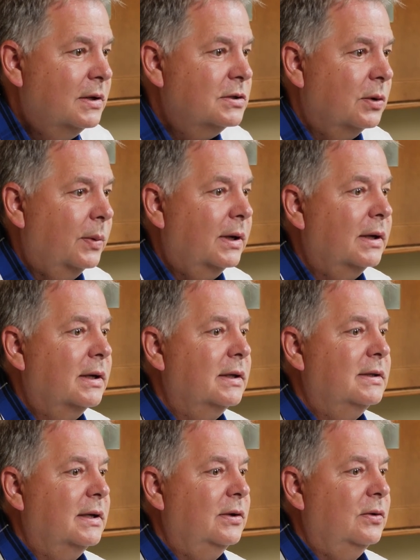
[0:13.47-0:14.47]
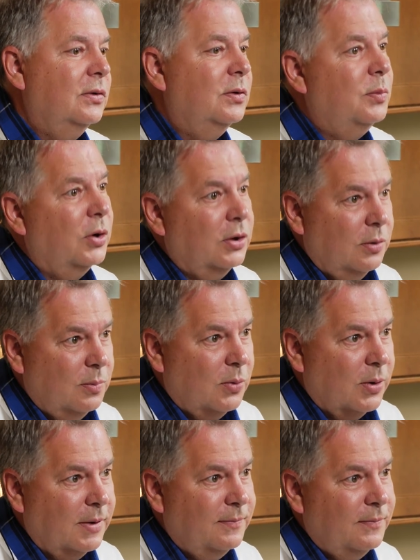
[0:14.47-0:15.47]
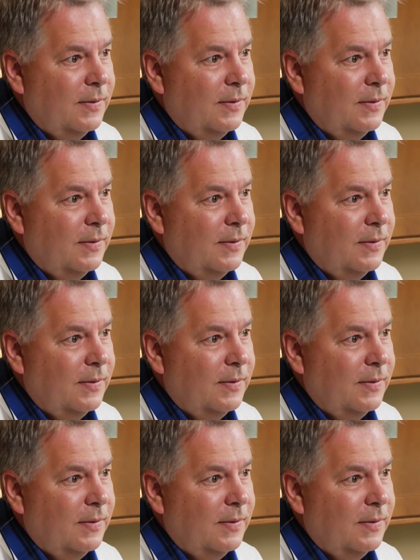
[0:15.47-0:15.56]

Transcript: so we can continue to bring you more.